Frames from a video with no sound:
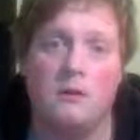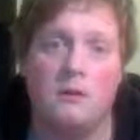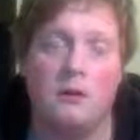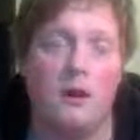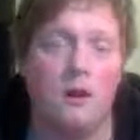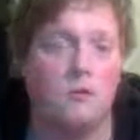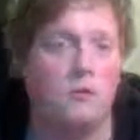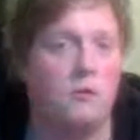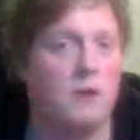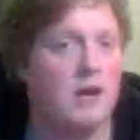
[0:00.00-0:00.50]

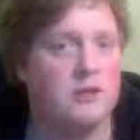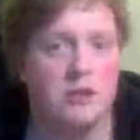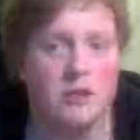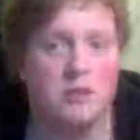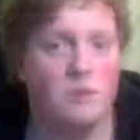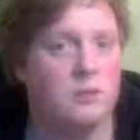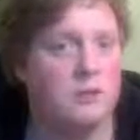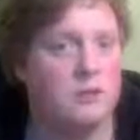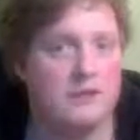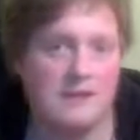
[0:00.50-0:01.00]
I actually
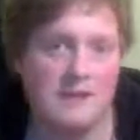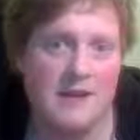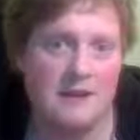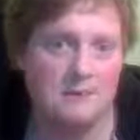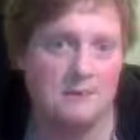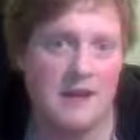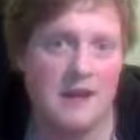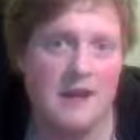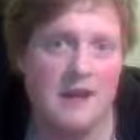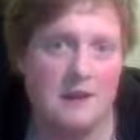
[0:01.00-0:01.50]
wasn't
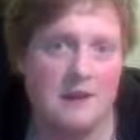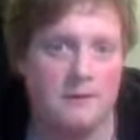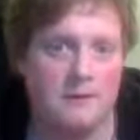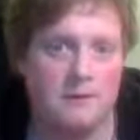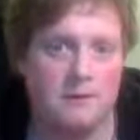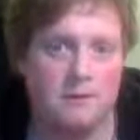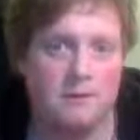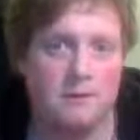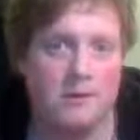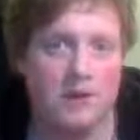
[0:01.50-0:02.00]
that bad
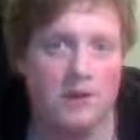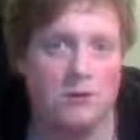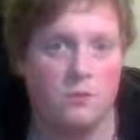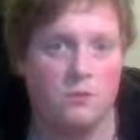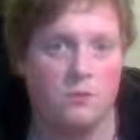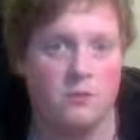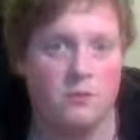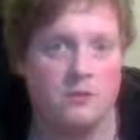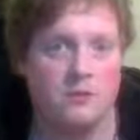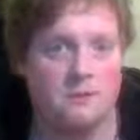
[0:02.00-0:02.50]
when I
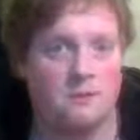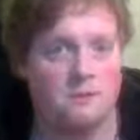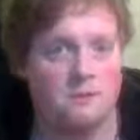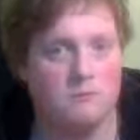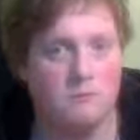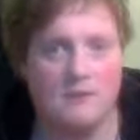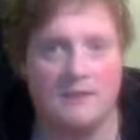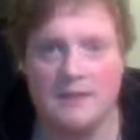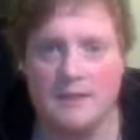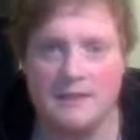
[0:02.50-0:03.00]
was,
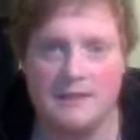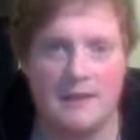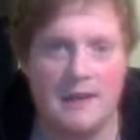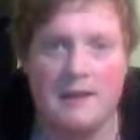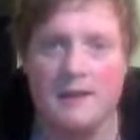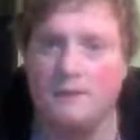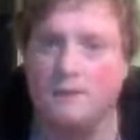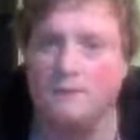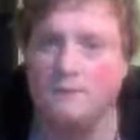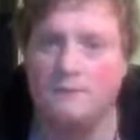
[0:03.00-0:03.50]
let's
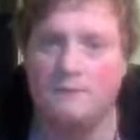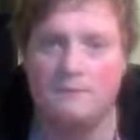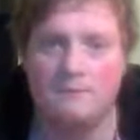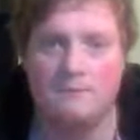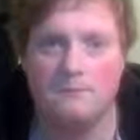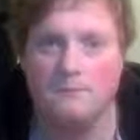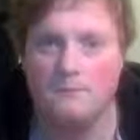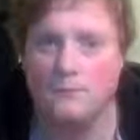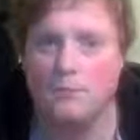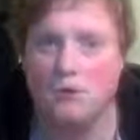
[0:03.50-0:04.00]
say,
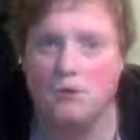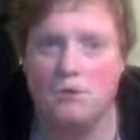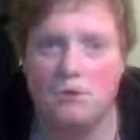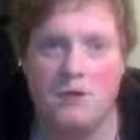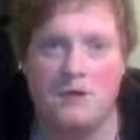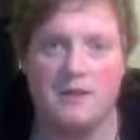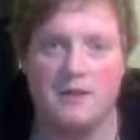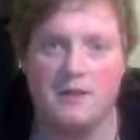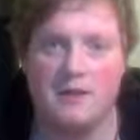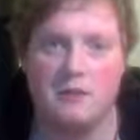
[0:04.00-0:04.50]

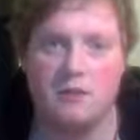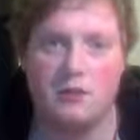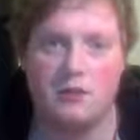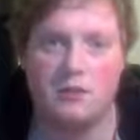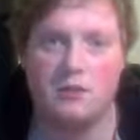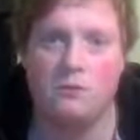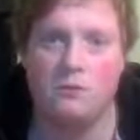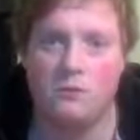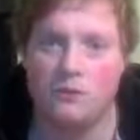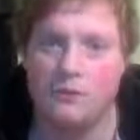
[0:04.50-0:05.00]
20 years
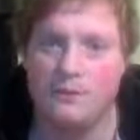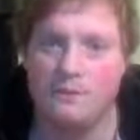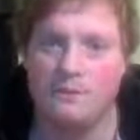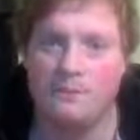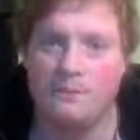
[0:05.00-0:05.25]
old.